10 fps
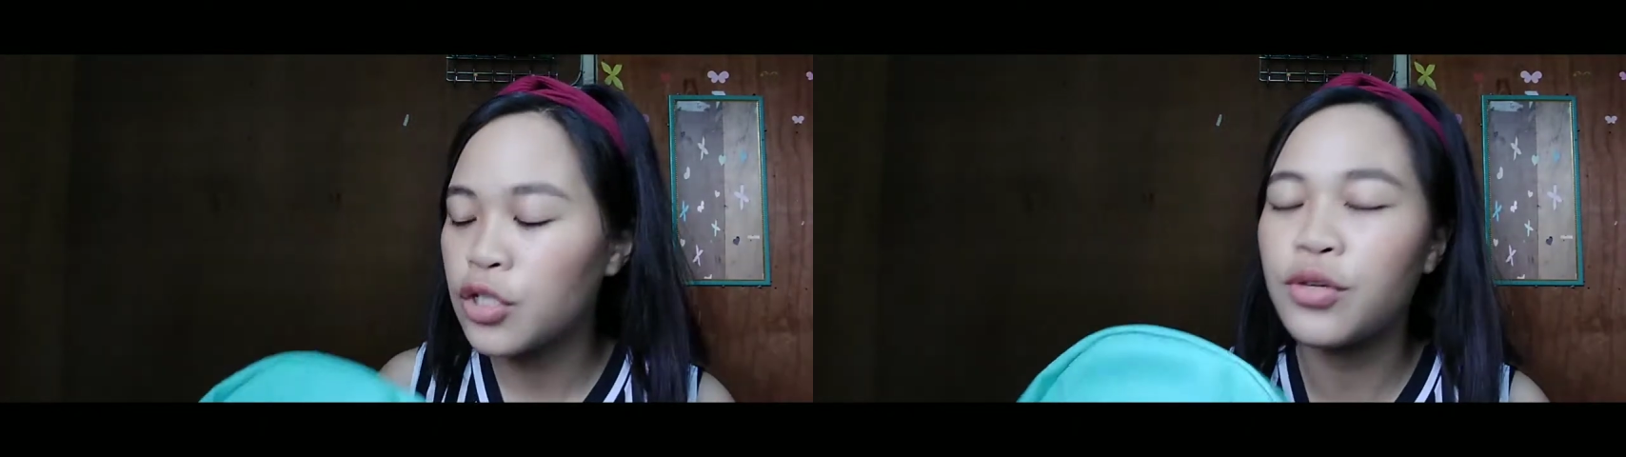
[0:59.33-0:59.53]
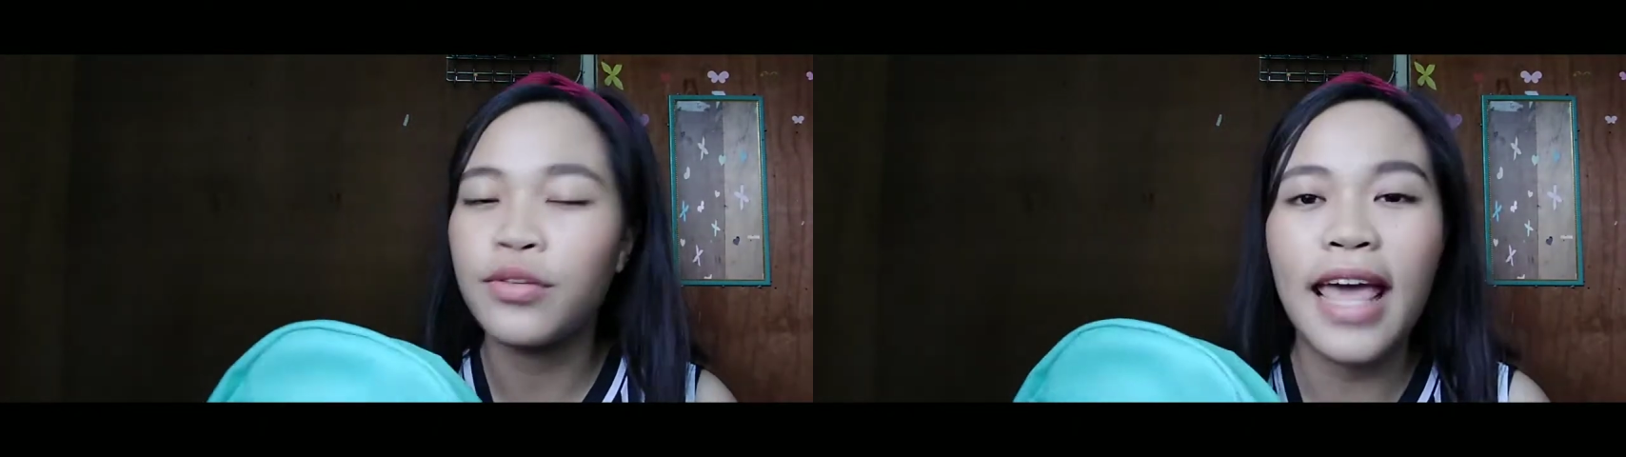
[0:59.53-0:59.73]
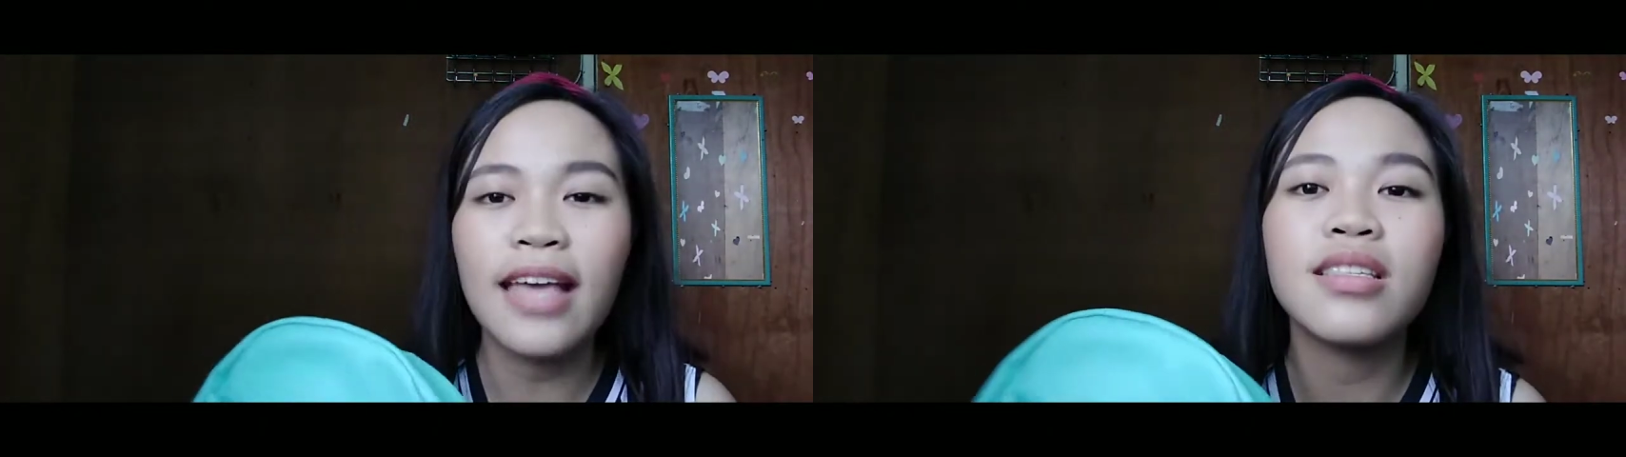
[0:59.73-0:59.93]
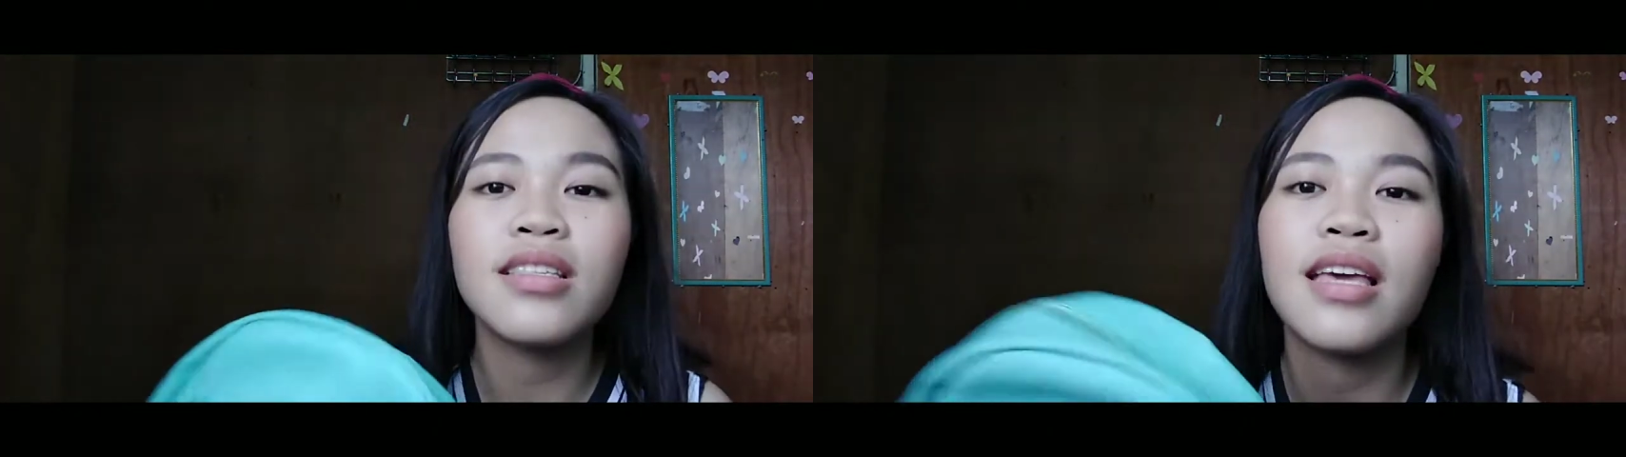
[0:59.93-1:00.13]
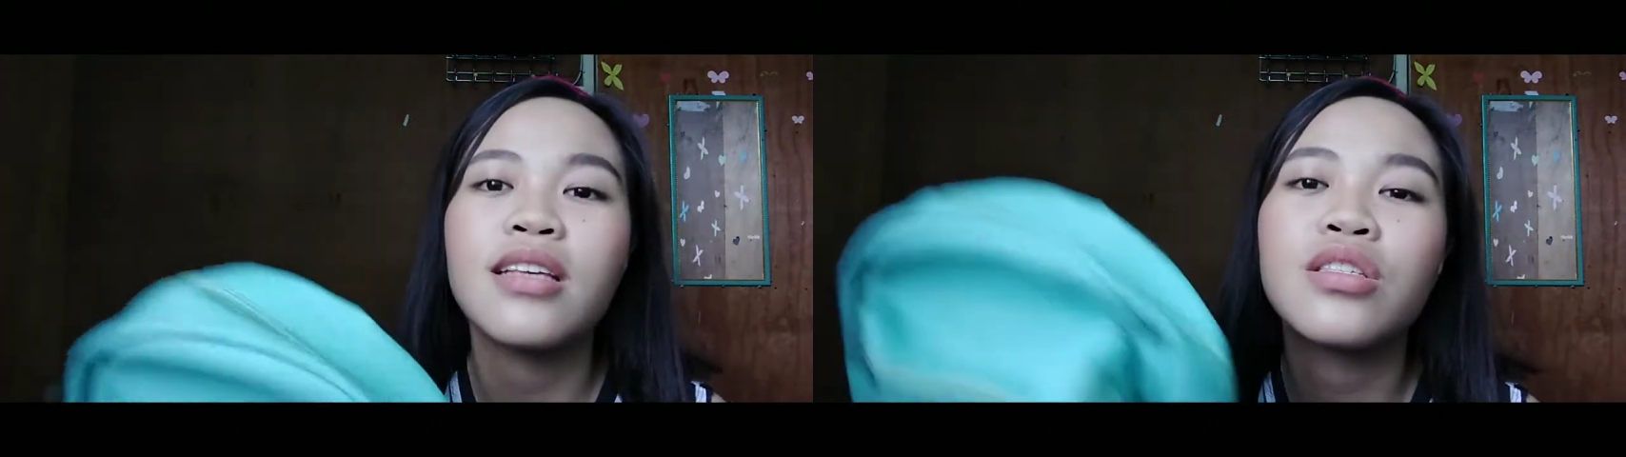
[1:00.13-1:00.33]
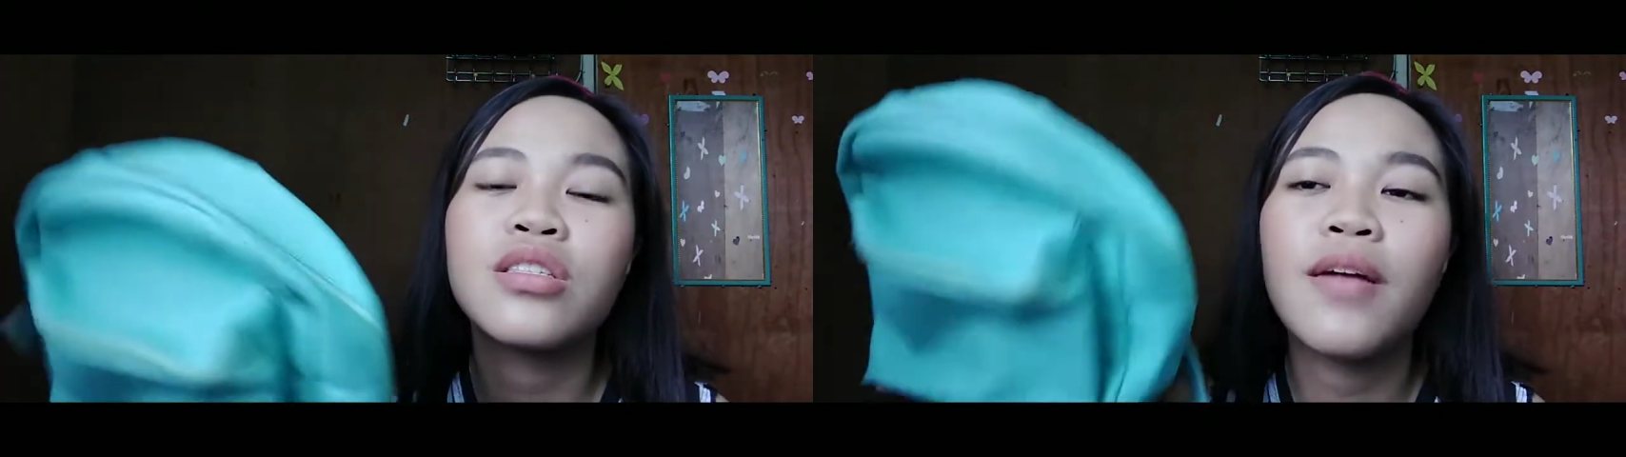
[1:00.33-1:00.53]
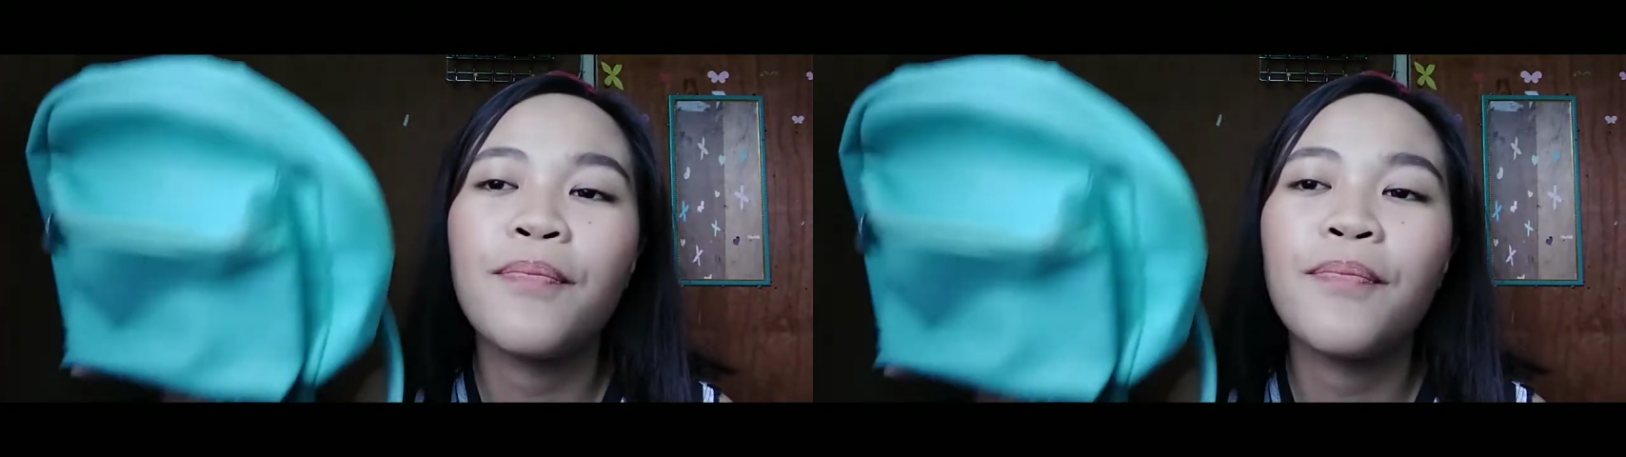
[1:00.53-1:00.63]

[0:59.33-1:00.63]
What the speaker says: So, next is